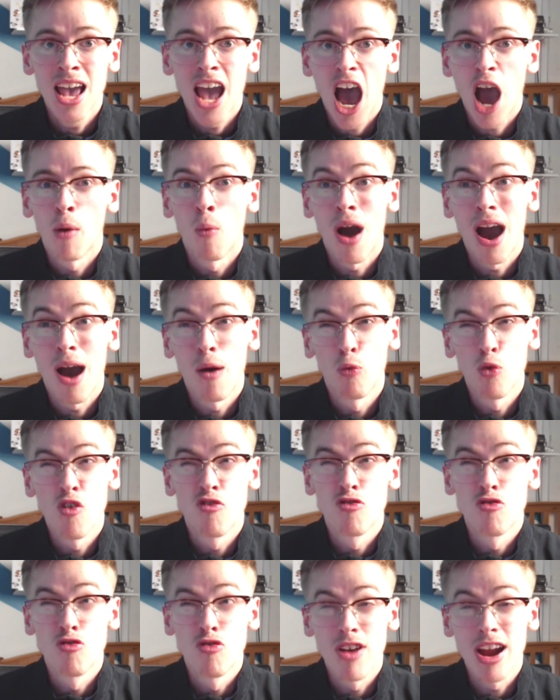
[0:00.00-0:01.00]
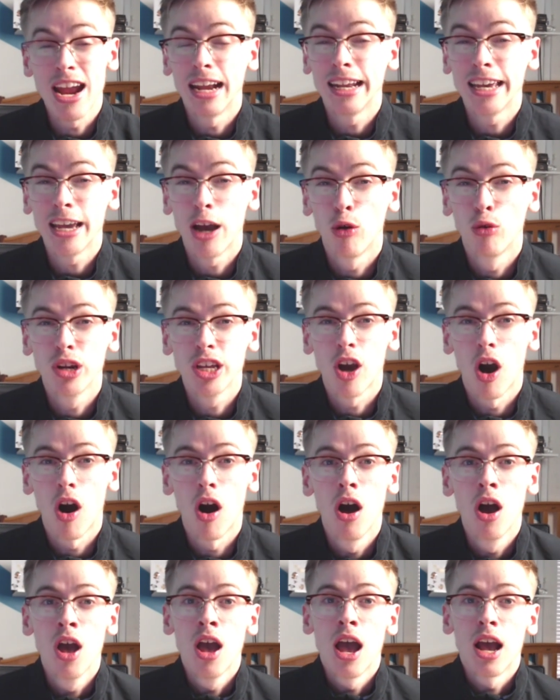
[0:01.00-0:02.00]
and we've really only
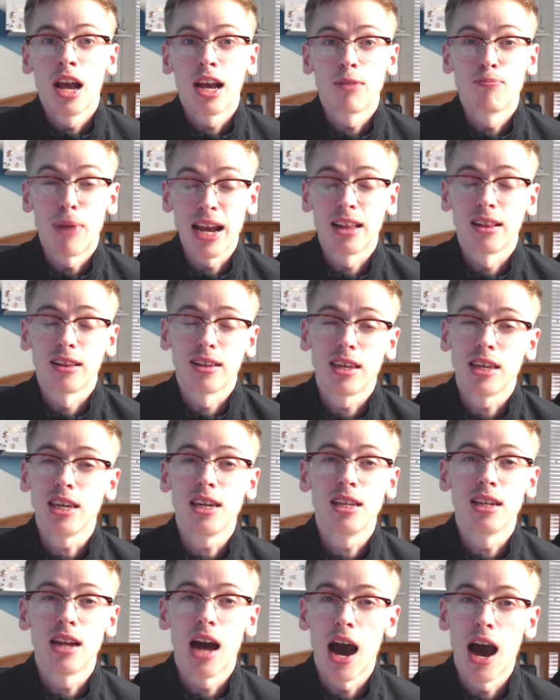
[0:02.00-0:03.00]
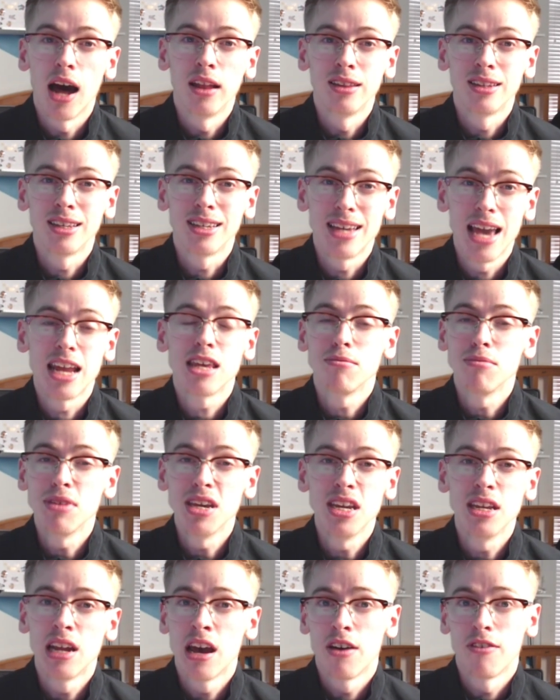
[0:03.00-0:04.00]
got Michael Keane and Yerry
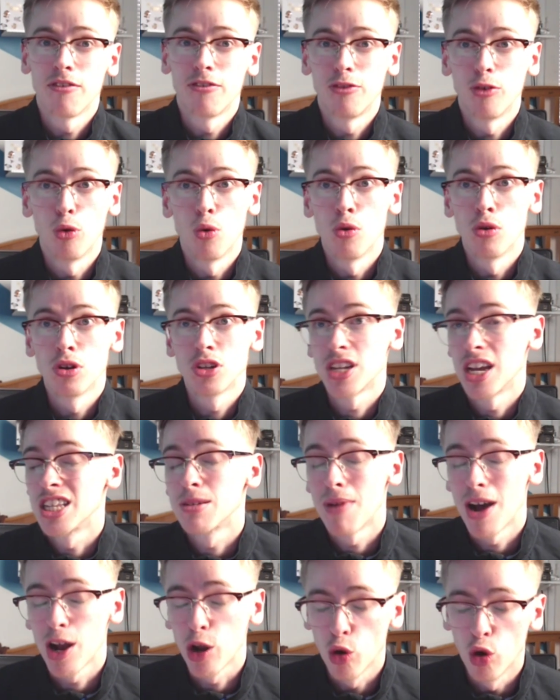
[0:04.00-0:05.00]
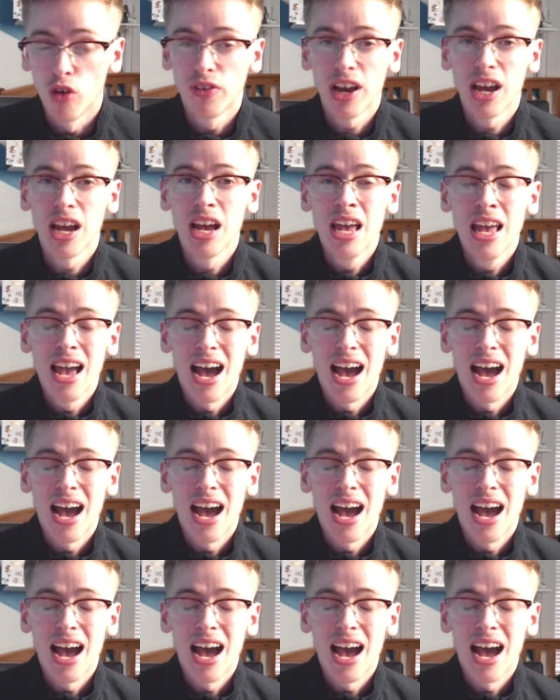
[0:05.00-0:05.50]
Mina for centre-back cover,